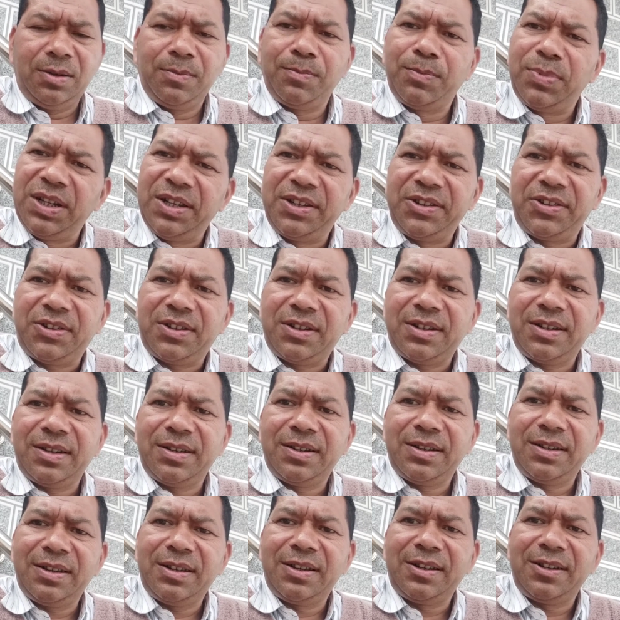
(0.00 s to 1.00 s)
placed
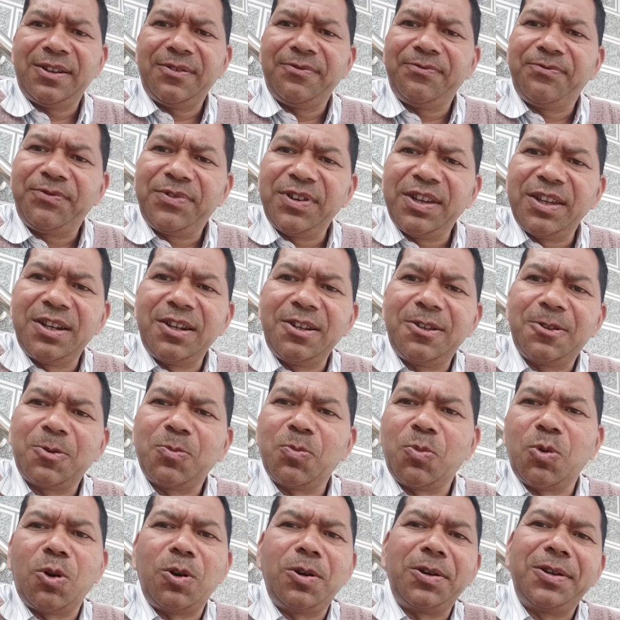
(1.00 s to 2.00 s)
at a very
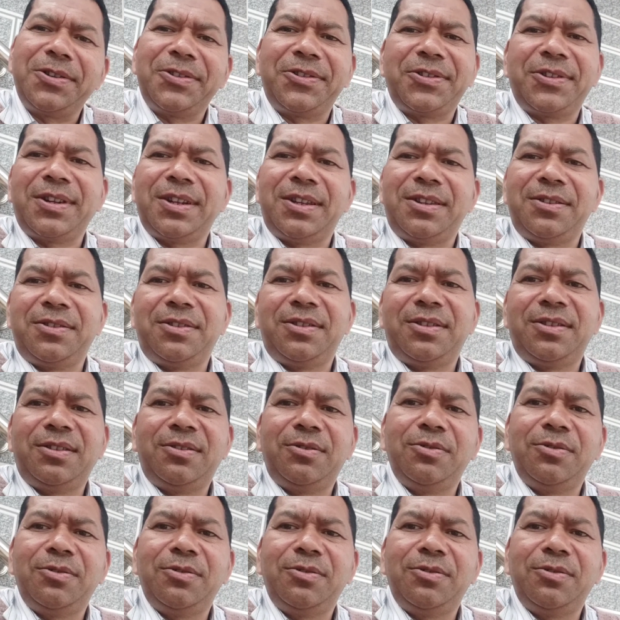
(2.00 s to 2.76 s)
small distance.